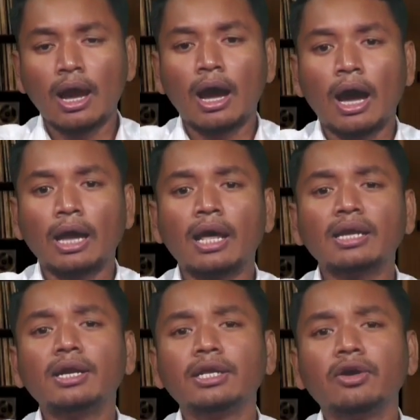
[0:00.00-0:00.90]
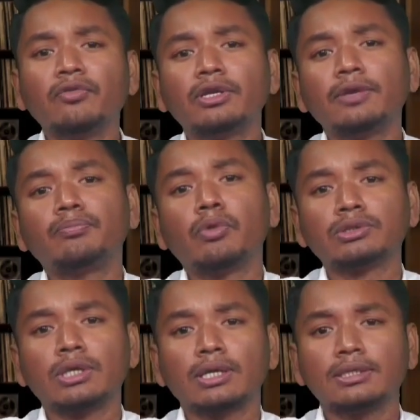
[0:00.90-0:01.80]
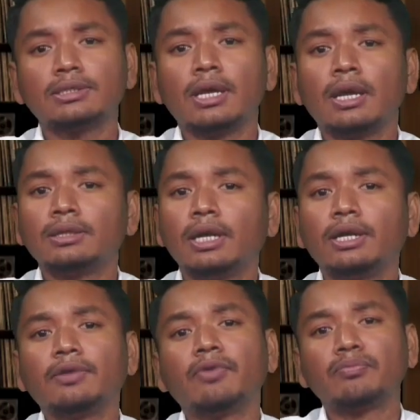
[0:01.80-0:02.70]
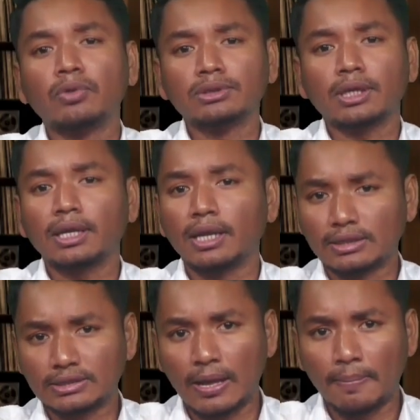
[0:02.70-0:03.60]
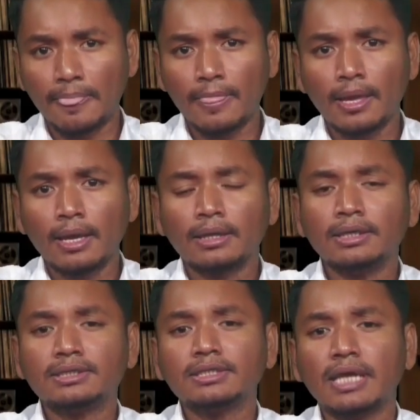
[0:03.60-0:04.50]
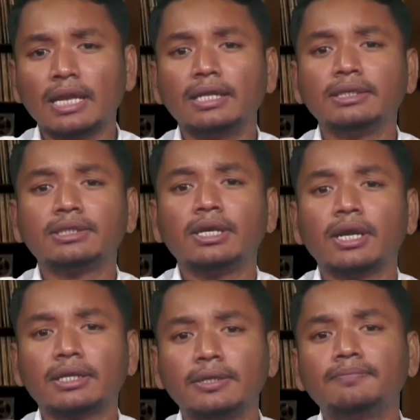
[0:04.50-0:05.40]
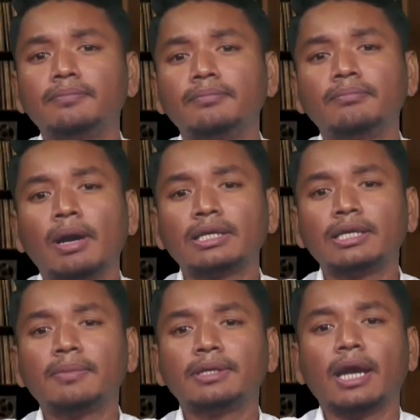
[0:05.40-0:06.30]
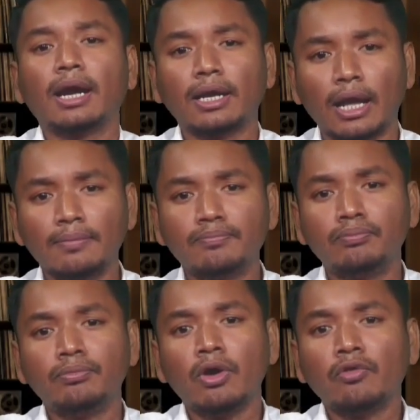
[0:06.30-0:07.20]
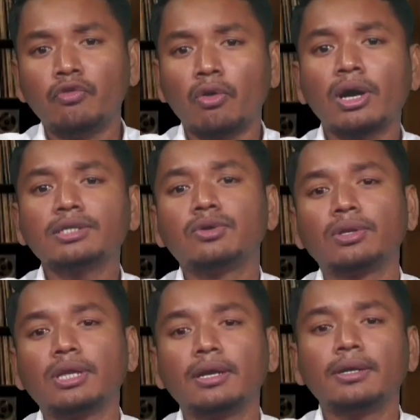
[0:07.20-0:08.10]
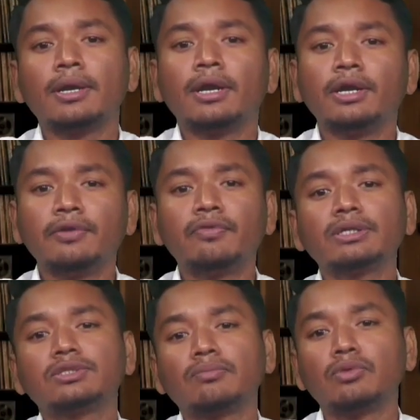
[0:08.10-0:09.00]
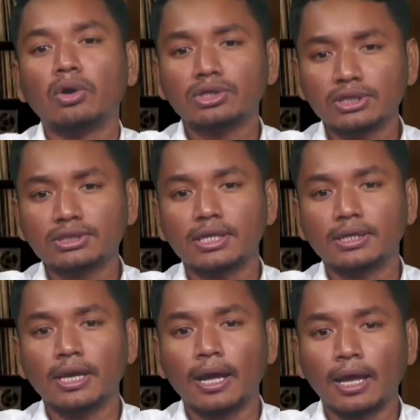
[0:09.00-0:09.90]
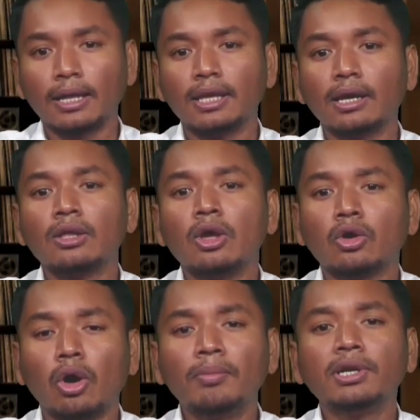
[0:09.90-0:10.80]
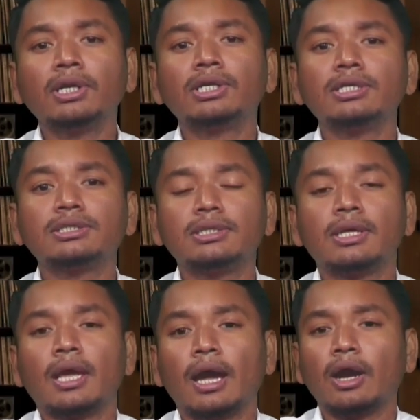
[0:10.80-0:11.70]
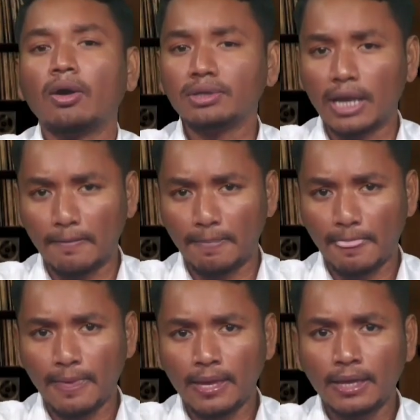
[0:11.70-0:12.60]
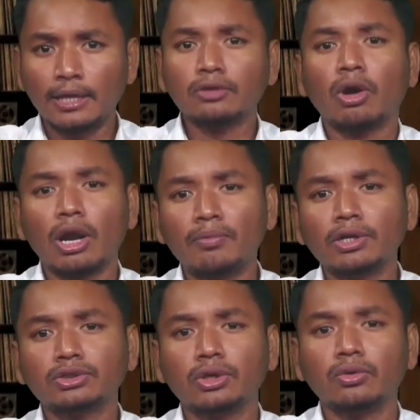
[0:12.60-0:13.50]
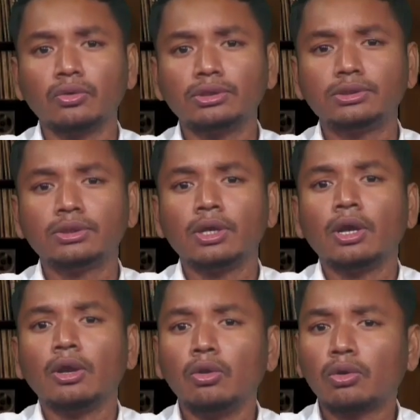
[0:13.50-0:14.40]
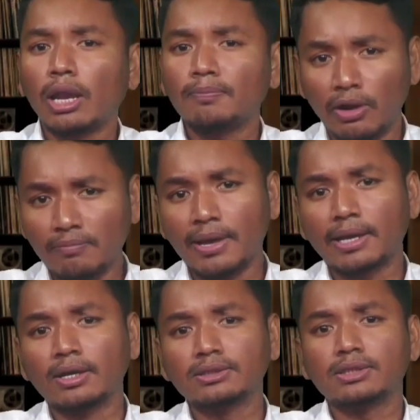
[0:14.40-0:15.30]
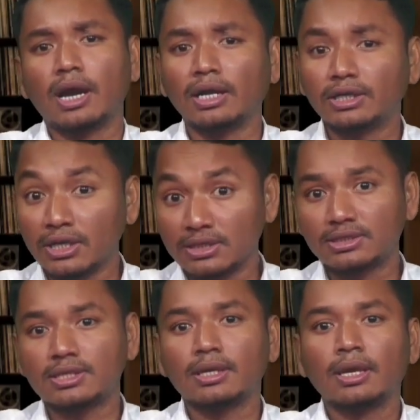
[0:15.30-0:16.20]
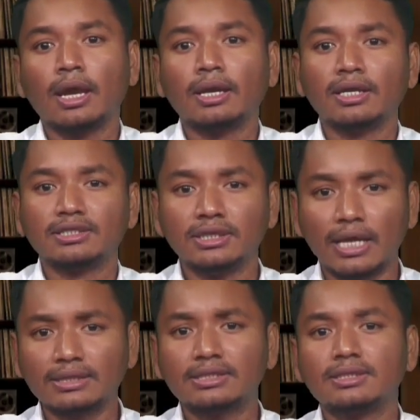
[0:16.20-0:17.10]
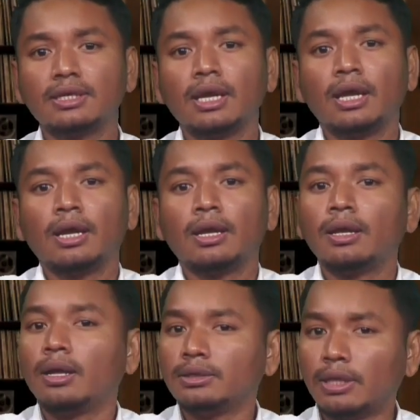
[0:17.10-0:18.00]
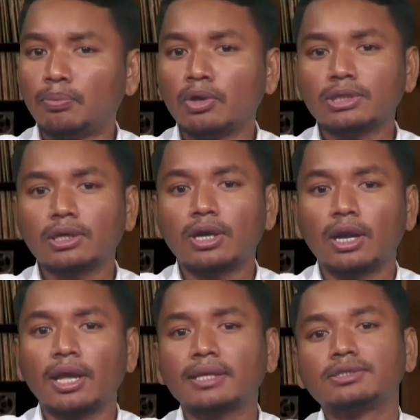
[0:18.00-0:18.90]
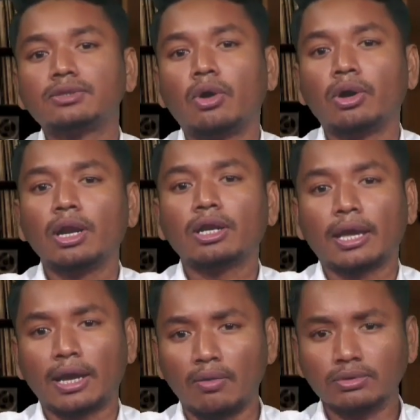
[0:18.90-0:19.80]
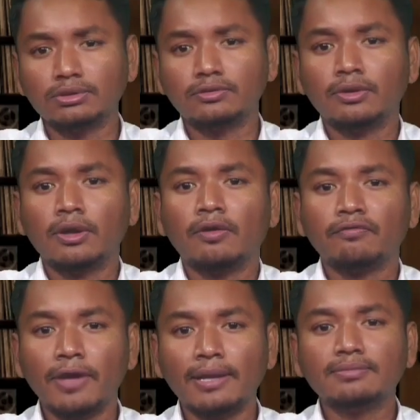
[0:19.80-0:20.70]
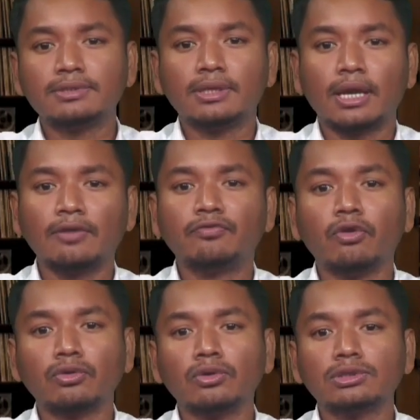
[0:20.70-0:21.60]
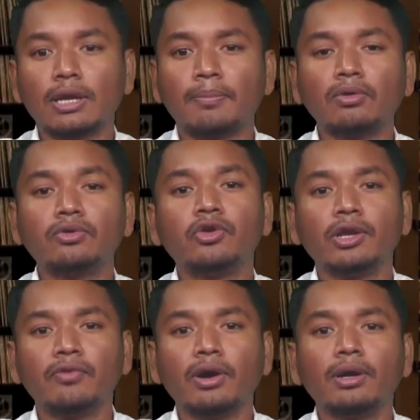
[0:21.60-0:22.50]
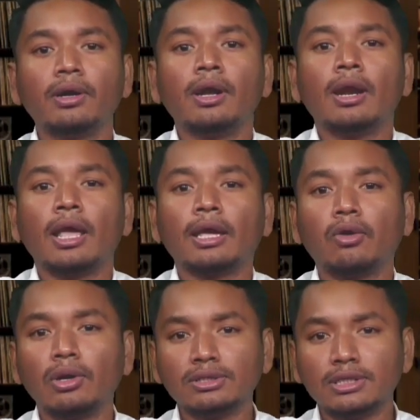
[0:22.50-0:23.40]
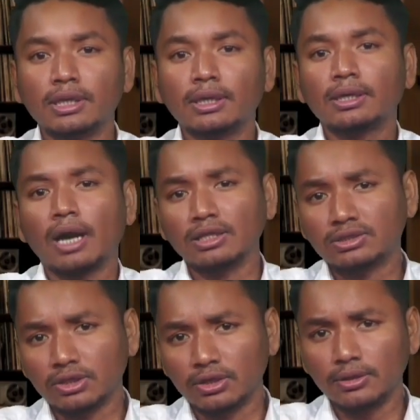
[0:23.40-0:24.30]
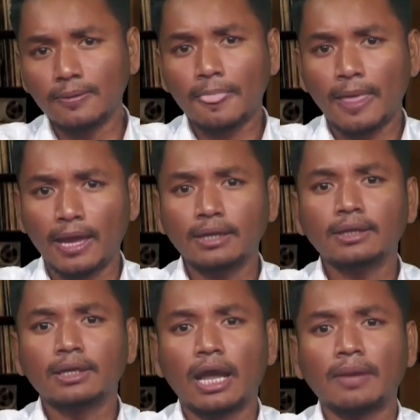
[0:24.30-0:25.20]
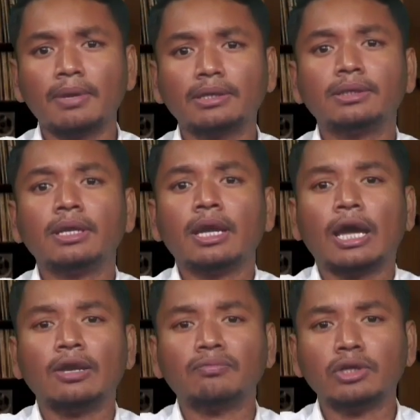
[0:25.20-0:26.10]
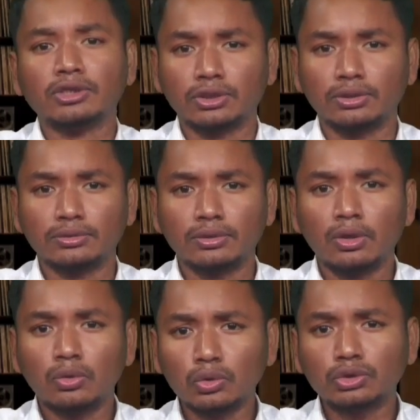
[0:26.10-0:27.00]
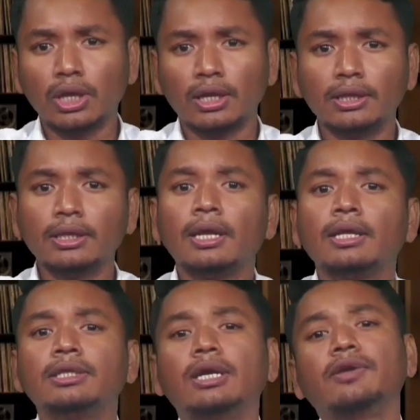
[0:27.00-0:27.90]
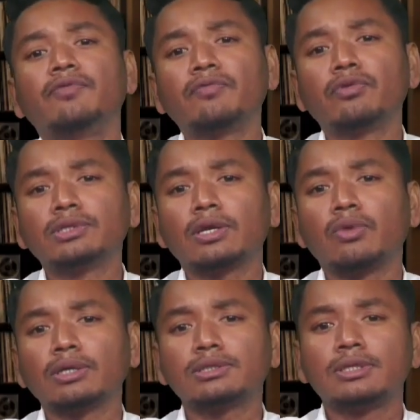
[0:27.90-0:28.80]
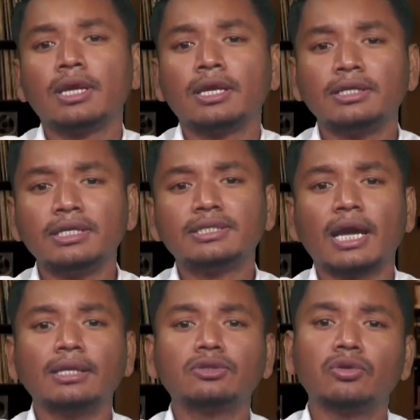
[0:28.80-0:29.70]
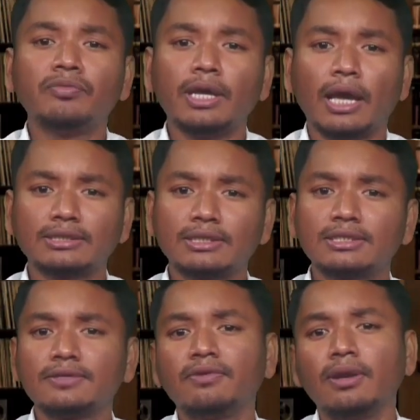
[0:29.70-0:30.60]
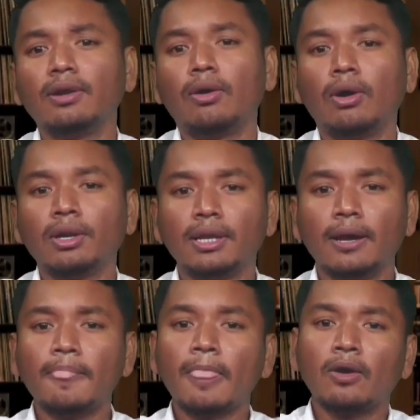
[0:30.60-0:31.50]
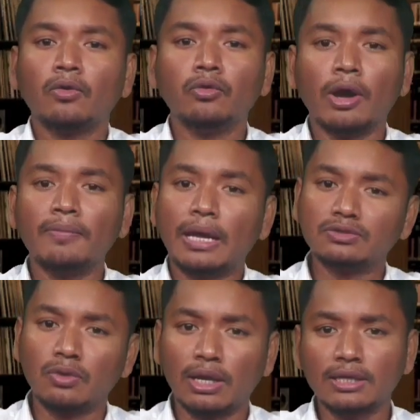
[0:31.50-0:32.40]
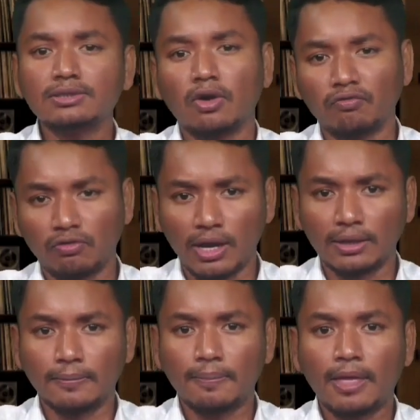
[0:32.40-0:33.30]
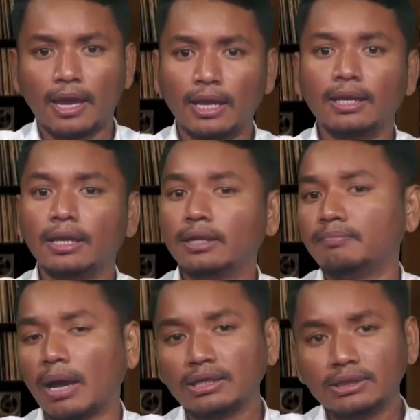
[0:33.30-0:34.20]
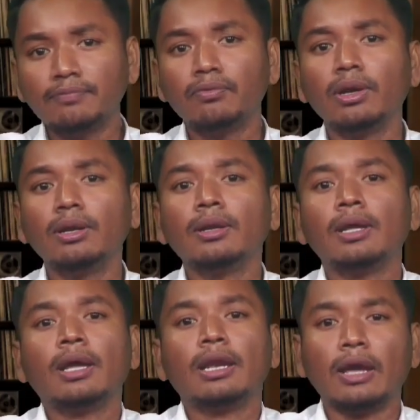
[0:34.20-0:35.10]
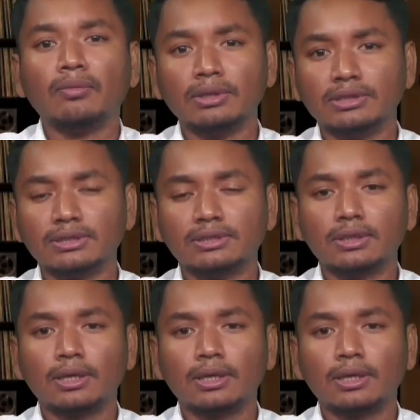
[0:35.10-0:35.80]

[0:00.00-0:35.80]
Another innovative project is the River Project in Assam. This is an interactive multimedia archive focused on the rivers of Northeast India and the communities around them. In collaboration with local filmmakers, artists, and residents, the project collects oral accounts, films, and photos about river ecology, culture, and climate adaptation. Crucially, the River Project was designed to be accessible on the web as well as offline and in multiple languages.